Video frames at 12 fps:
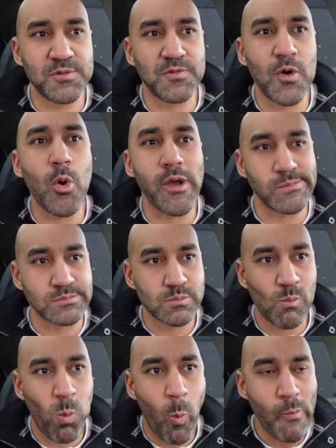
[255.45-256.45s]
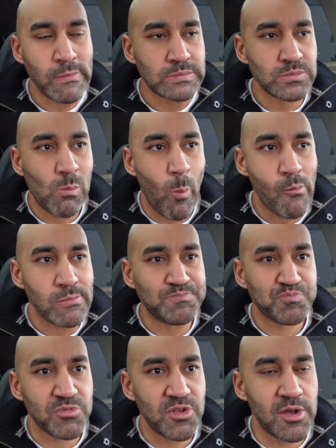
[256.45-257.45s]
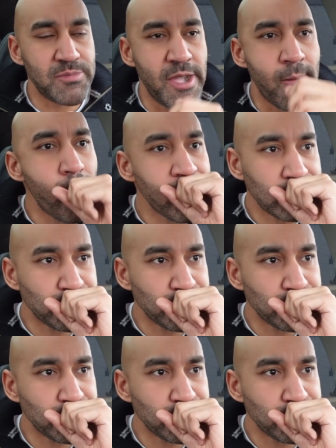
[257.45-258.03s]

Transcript: four. You know what I mean?